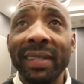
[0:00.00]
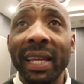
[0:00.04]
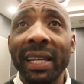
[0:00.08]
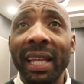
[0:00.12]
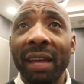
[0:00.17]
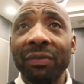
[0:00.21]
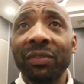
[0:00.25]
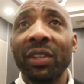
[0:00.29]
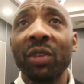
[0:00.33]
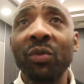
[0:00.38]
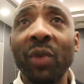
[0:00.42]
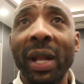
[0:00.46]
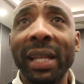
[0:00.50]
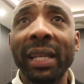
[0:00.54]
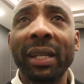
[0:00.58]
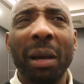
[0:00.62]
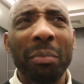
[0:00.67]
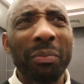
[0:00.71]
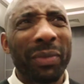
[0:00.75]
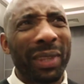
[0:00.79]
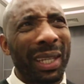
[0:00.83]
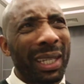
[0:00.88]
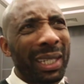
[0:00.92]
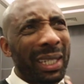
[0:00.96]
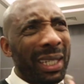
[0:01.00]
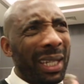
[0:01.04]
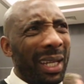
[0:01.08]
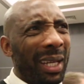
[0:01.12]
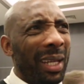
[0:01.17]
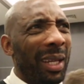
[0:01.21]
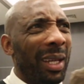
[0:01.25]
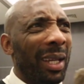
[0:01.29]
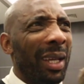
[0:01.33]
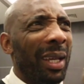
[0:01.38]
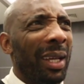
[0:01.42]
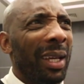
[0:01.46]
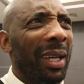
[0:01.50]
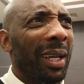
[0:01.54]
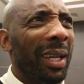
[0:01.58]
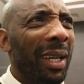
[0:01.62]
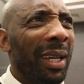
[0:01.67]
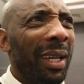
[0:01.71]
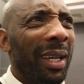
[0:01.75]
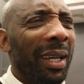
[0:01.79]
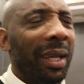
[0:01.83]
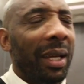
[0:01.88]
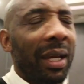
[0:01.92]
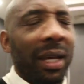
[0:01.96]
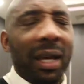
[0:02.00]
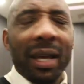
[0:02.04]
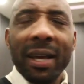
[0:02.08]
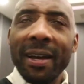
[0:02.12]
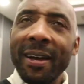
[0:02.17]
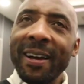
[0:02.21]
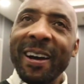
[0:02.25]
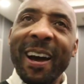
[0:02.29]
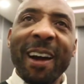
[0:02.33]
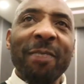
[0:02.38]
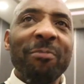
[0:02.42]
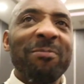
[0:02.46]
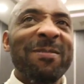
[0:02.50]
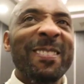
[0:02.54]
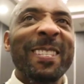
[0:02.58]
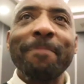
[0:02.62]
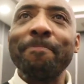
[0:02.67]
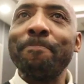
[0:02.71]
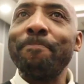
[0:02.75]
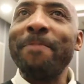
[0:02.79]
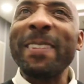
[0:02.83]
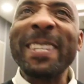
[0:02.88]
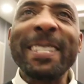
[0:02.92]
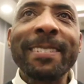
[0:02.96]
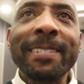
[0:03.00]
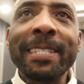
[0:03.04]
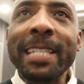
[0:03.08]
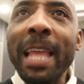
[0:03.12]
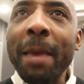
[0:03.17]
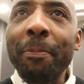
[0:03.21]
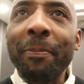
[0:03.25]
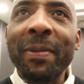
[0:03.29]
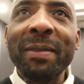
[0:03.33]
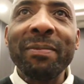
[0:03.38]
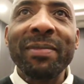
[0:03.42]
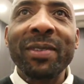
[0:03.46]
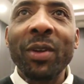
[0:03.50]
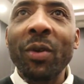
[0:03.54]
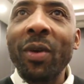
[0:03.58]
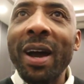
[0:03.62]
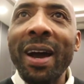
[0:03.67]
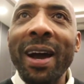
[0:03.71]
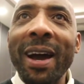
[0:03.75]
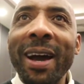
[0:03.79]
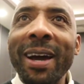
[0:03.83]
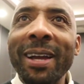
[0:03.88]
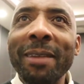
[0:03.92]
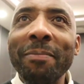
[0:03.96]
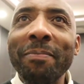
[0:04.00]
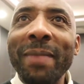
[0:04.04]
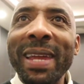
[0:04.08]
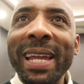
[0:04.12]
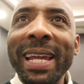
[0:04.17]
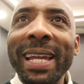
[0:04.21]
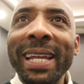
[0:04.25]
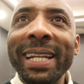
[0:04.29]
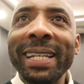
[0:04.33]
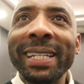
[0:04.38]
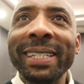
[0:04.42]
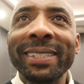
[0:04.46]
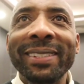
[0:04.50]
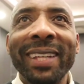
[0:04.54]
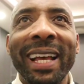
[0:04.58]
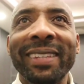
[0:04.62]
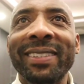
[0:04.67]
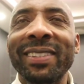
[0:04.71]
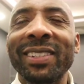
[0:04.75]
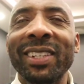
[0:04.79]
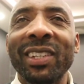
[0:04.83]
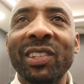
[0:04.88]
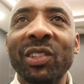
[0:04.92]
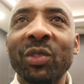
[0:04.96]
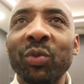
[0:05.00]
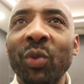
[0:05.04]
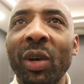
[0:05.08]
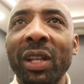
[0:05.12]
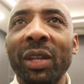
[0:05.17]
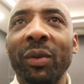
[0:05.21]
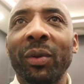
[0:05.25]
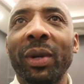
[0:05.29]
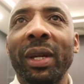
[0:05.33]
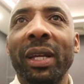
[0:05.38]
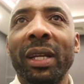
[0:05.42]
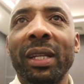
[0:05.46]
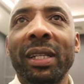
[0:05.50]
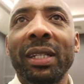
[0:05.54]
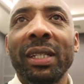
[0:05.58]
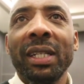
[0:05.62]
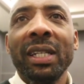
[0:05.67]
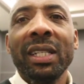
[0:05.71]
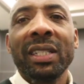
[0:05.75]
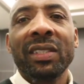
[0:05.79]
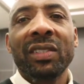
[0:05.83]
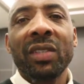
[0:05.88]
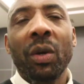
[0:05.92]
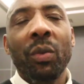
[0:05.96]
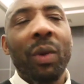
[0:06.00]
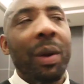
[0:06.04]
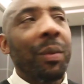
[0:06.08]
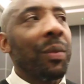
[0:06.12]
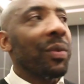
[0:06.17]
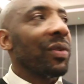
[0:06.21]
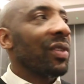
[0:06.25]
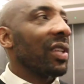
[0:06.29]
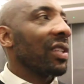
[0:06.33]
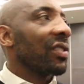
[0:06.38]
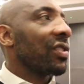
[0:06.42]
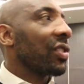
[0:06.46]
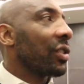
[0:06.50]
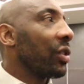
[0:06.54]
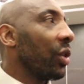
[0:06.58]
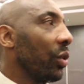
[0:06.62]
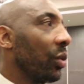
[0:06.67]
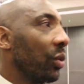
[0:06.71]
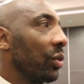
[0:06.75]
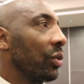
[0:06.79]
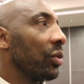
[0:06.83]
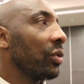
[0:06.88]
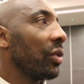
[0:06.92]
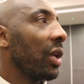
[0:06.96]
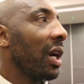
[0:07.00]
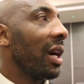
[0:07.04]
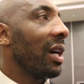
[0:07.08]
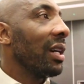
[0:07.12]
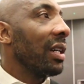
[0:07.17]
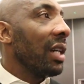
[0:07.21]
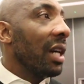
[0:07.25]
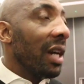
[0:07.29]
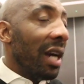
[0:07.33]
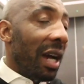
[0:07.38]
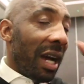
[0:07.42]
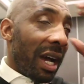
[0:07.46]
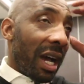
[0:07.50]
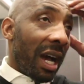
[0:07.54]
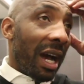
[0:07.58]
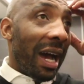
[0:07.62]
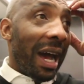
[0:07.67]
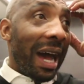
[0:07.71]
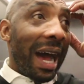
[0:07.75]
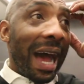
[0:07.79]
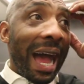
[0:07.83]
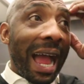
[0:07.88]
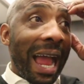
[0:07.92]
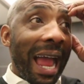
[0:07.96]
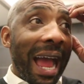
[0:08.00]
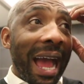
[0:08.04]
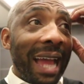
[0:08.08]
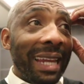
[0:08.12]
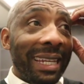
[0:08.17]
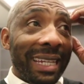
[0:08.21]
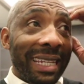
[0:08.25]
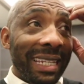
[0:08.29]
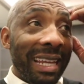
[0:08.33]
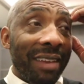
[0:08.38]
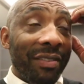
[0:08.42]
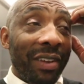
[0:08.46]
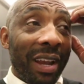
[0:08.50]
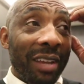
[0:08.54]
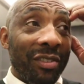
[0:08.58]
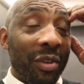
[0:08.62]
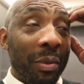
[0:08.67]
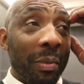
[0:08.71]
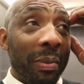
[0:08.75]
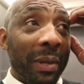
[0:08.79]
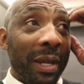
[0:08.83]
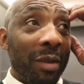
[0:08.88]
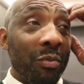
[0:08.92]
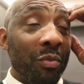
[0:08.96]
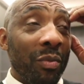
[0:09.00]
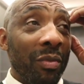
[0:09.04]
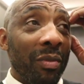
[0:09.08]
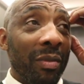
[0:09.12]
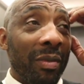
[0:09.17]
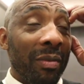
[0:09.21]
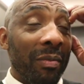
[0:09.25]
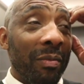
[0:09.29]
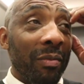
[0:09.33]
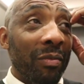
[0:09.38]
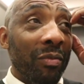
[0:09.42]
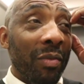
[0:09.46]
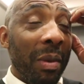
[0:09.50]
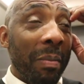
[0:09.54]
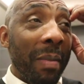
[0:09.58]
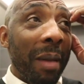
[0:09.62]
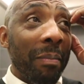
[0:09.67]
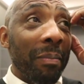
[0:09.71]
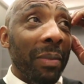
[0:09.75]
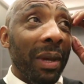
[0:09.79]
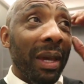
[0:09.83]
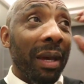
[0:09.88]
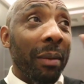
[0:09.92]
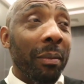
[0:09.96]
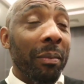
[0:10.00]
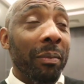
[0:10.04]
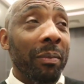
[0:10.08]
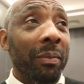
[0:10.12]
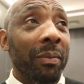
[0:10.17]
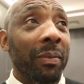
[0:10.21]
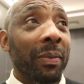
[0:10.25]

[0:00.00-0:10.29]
said after Ronnie. I'm thinking, I'm the bitch slapping so hard, man. So I had to just swallow it. So when I was at school, I, I can never actually be, remembered.